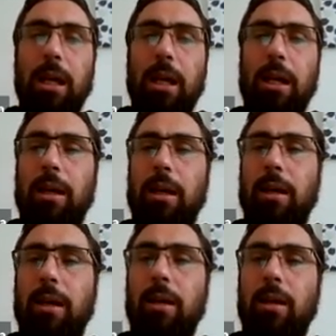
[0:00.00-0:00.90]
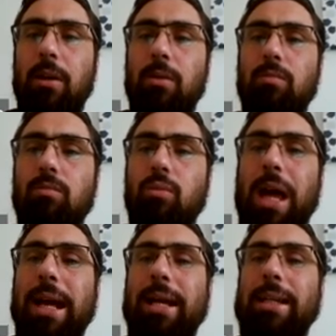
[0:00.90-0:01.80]
the
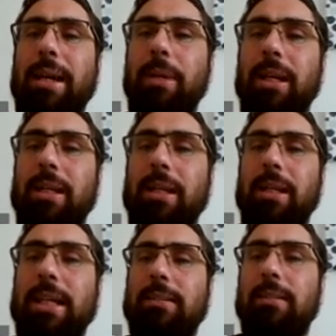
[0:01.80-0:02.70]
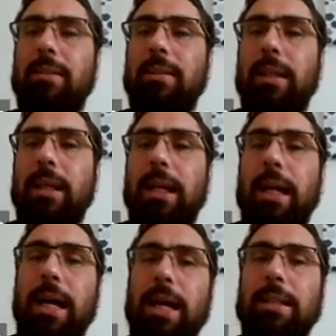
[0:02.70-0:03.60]
academic test
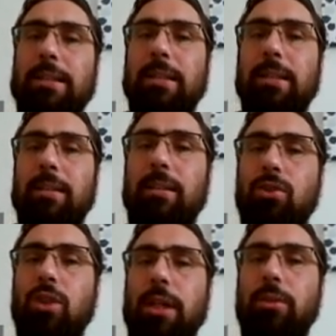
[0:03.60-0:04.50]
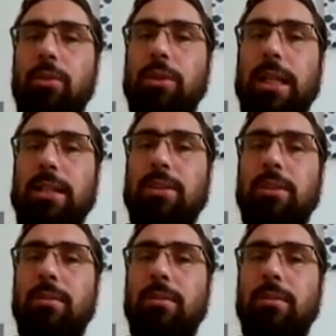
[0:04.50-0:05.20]
and the general test?